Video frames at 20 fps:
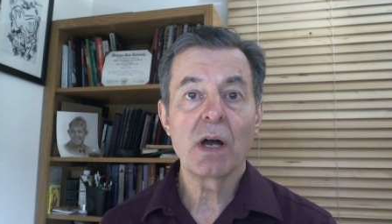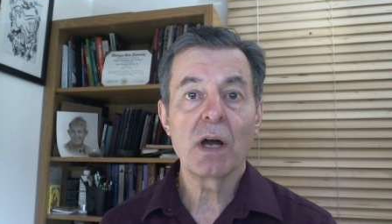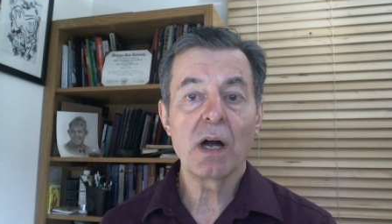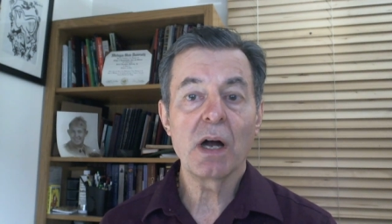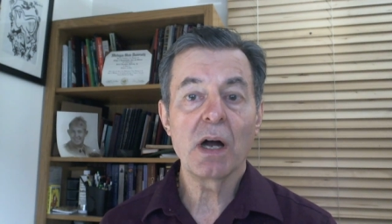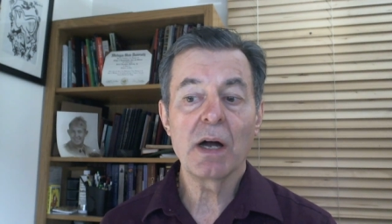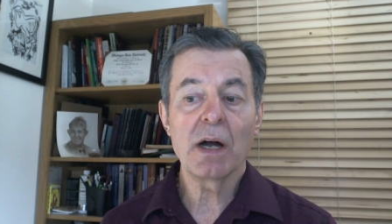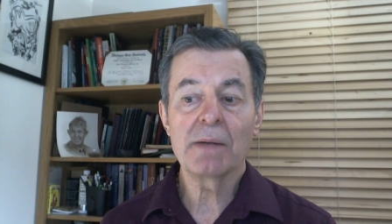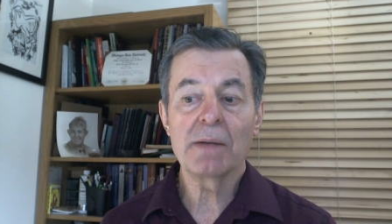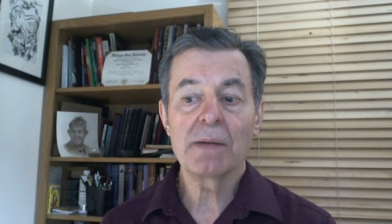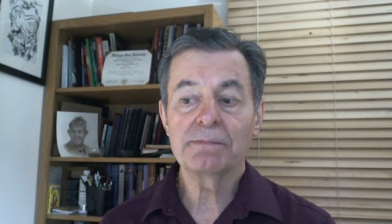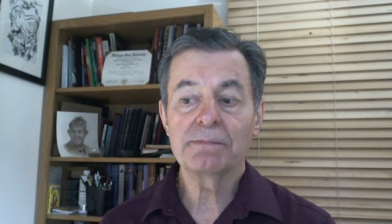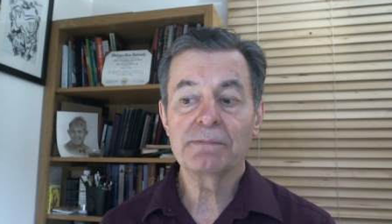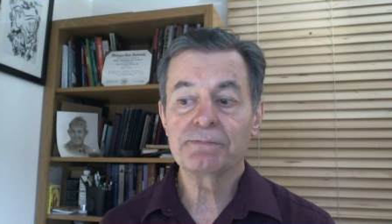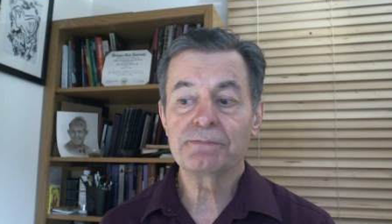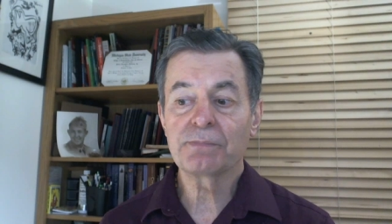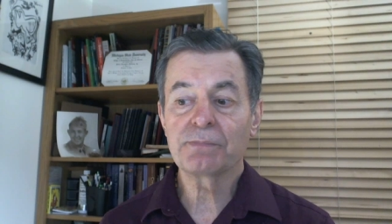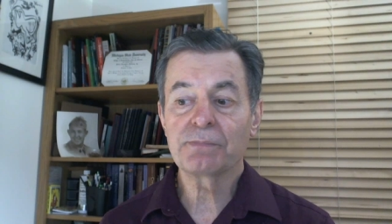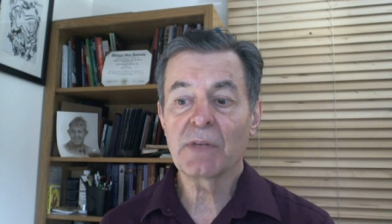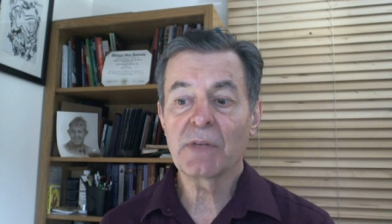
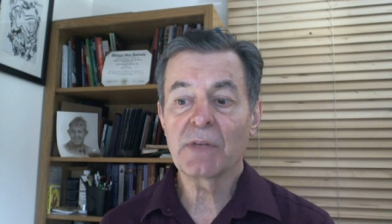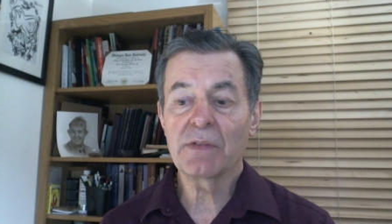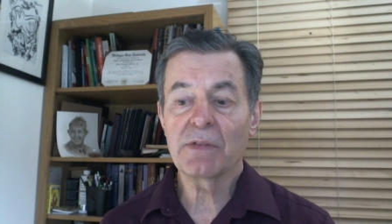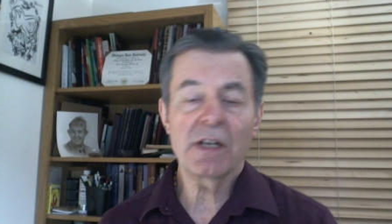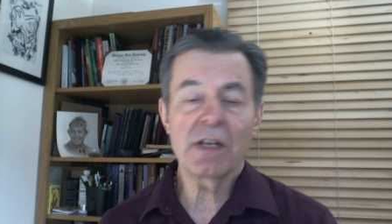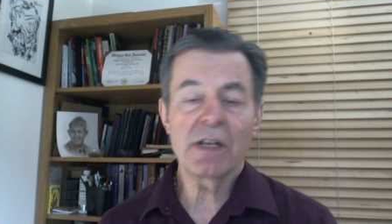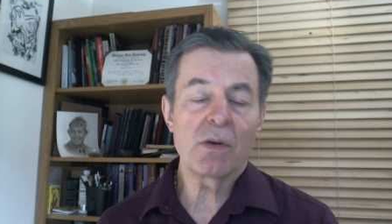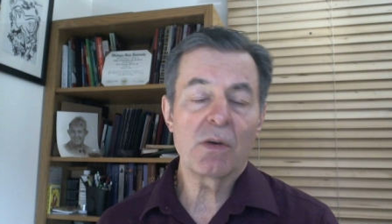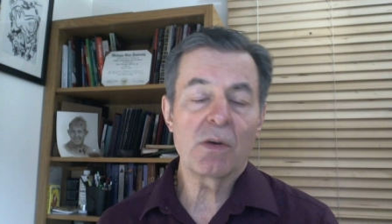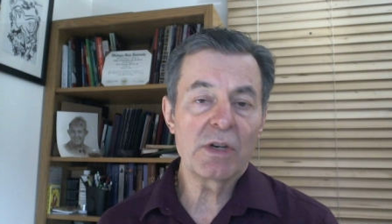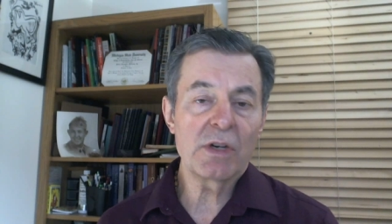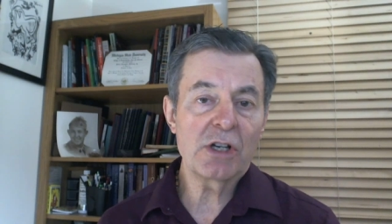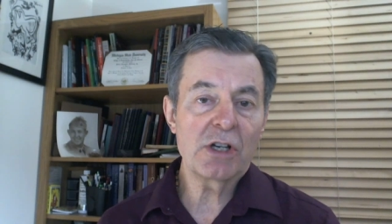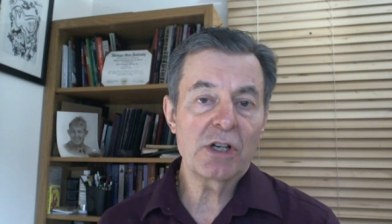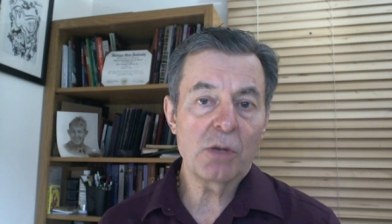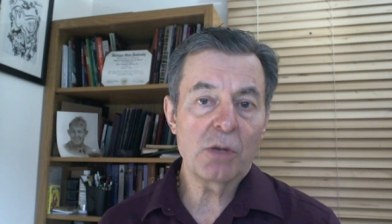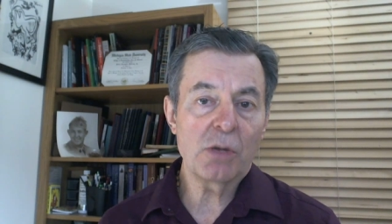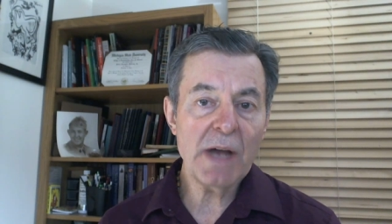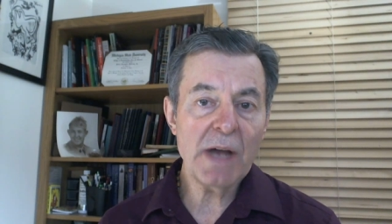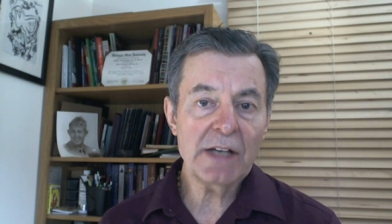you know, when you
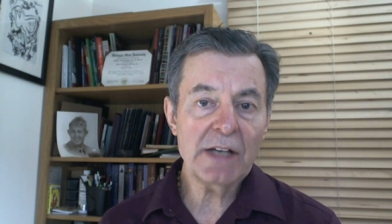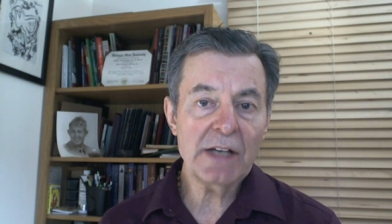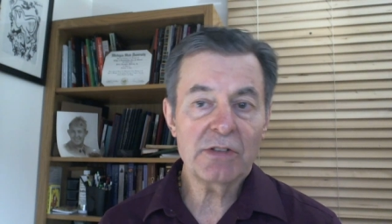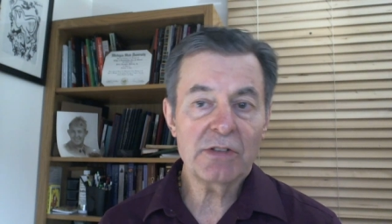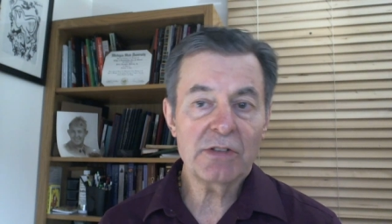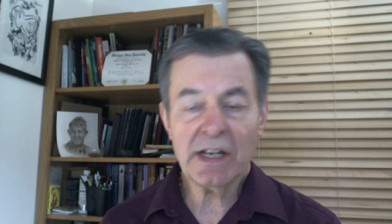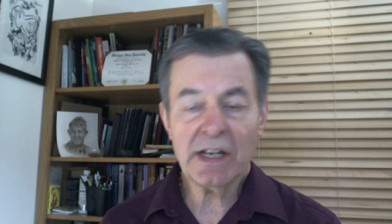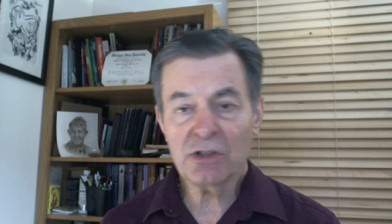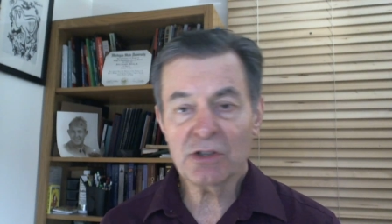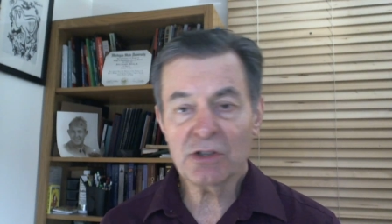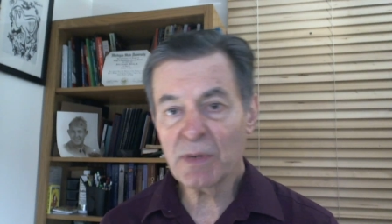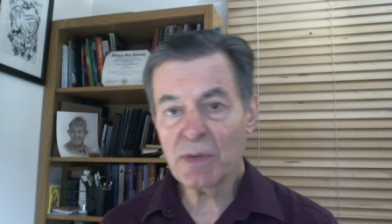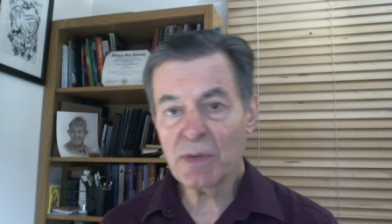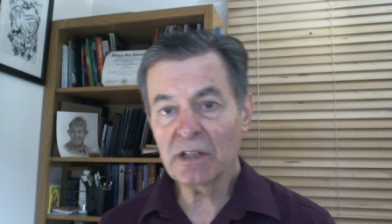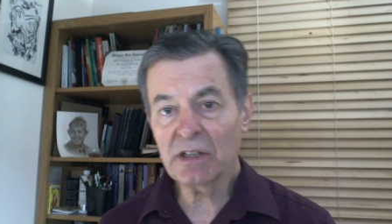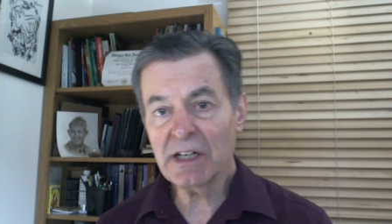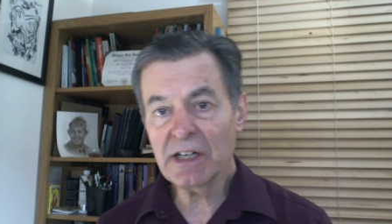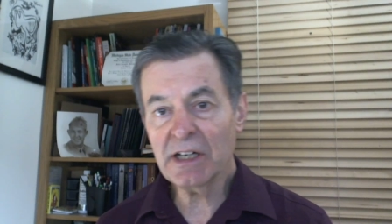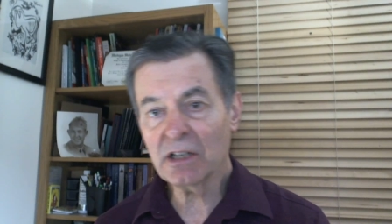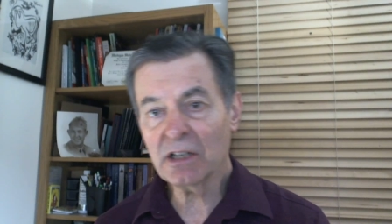go back, you're taking
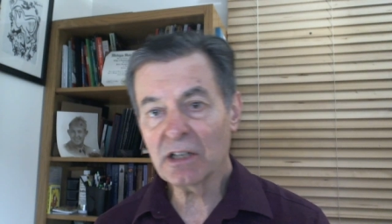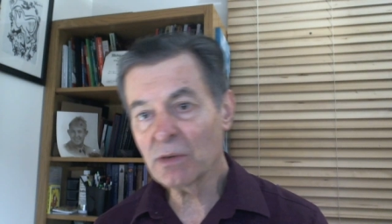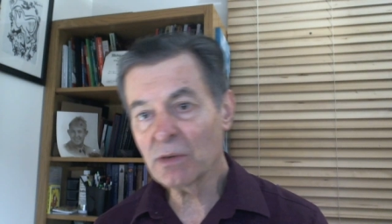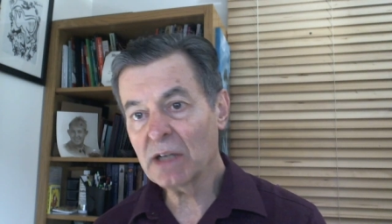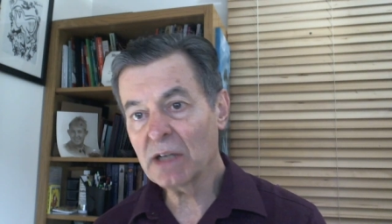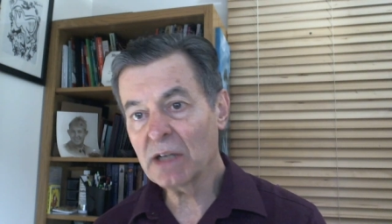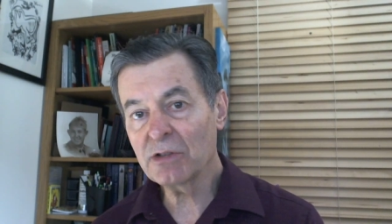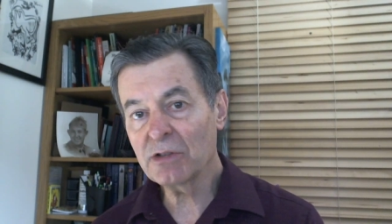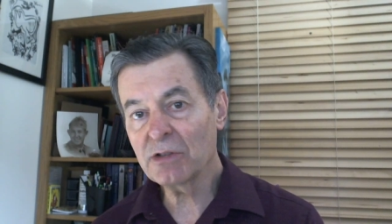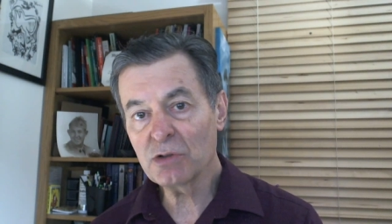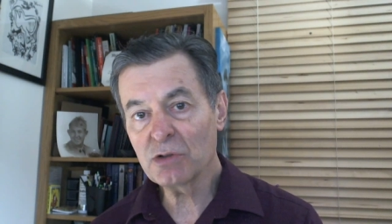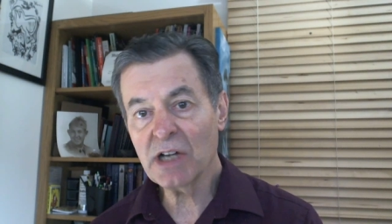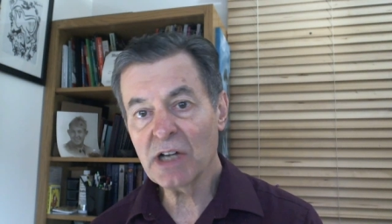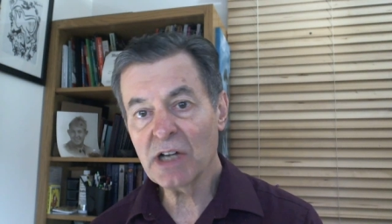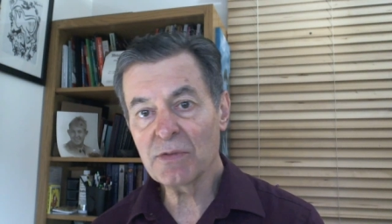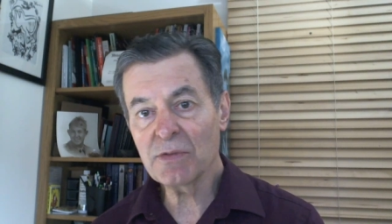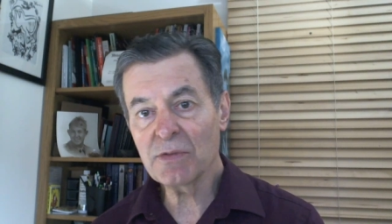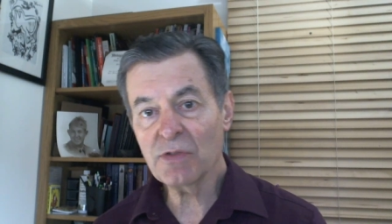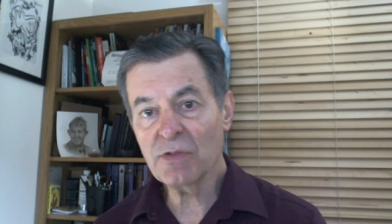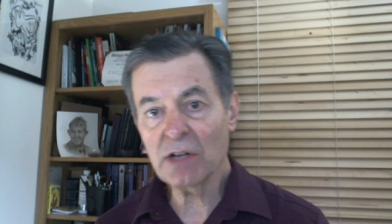spirulina and chlorella, two
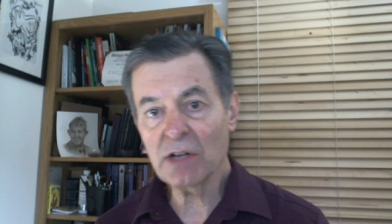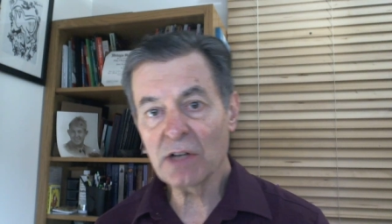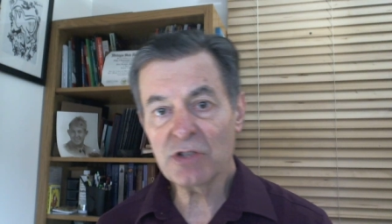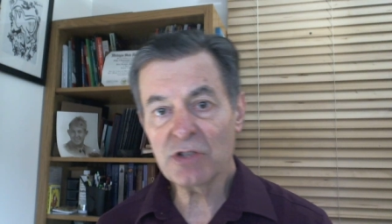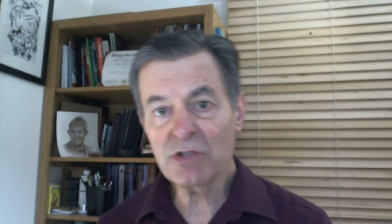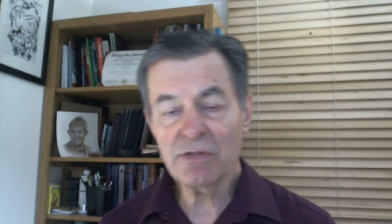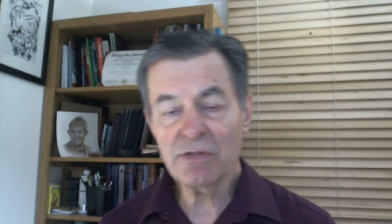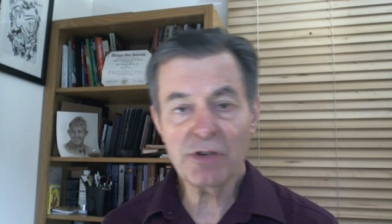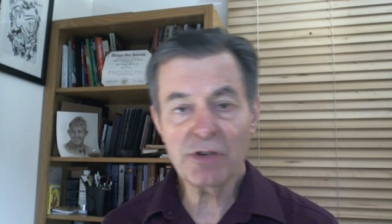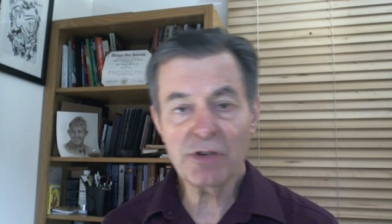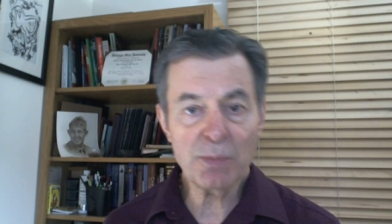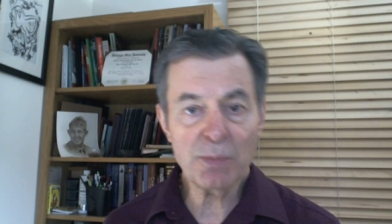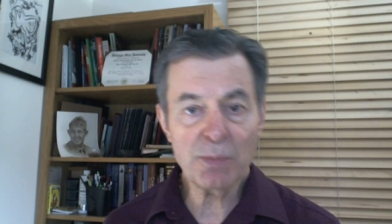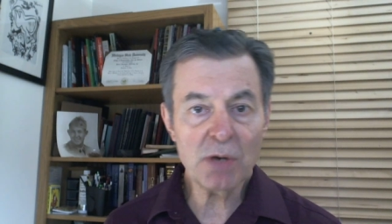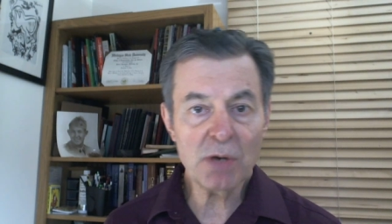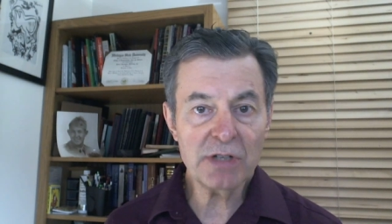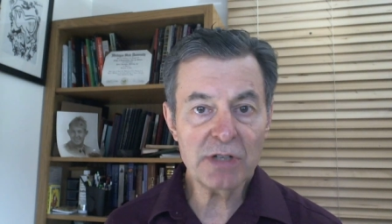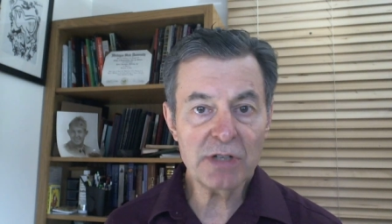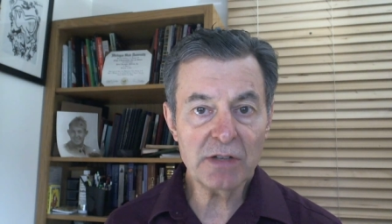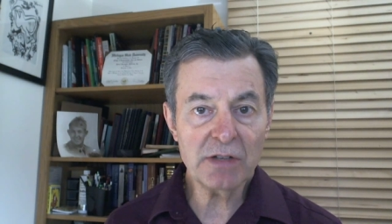types of algae, for your
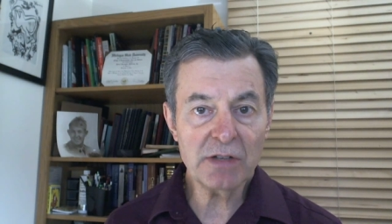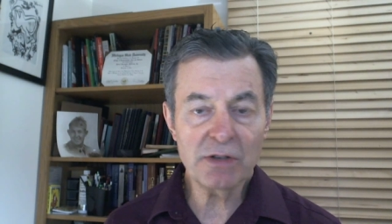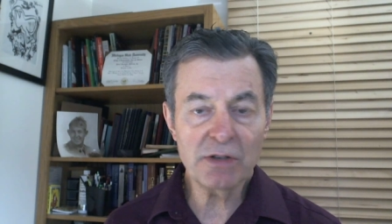protein.